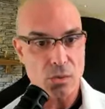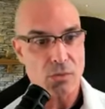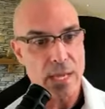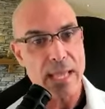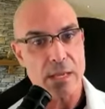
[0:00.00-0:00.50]

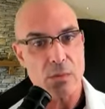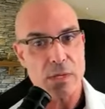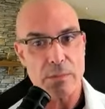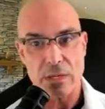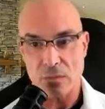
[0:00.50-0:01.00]
Ray would
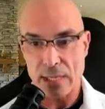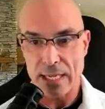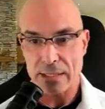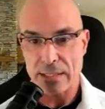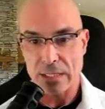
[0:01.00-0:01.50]
have been
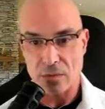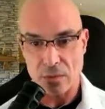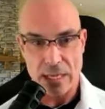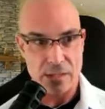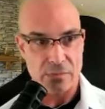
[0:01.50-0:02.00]
ranting and
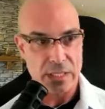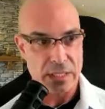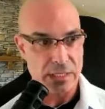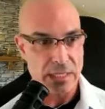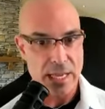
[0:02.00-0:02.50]
raving
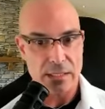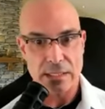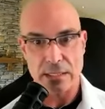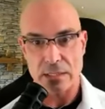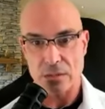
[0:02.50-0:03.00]
and
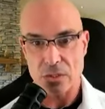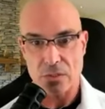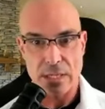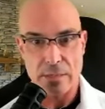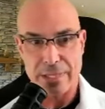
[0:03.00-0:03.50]
yelling and
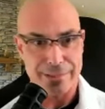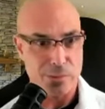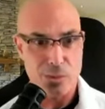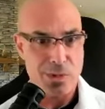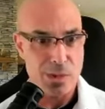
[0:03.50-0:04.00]
screaming and
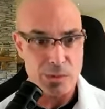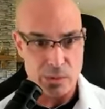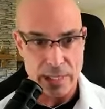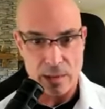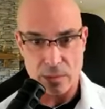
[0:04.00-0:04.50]
who knows
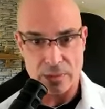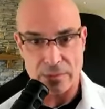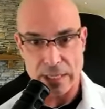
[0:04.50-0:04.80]
what I would have